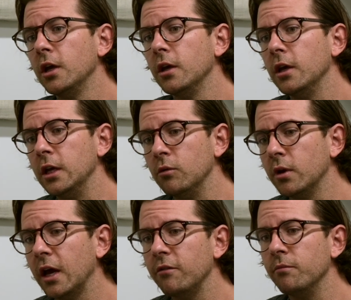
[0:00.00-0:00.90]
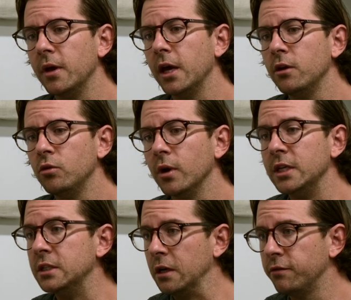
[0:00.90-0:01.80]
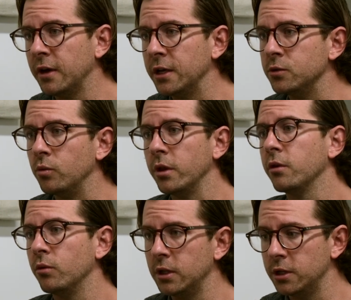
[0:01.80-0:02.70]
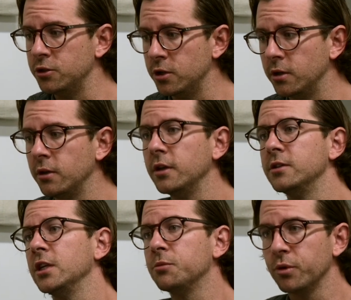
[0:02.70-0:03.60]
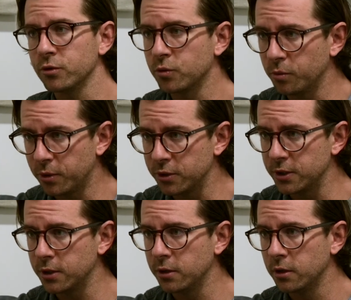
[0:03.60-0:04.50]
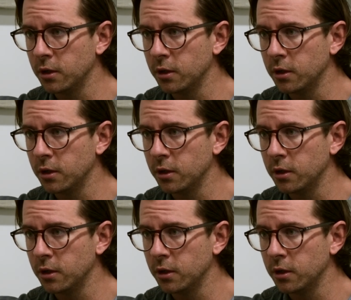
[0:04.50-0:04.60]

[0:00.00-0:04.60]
anyone I've met who identifies with a religion is a spiritual person.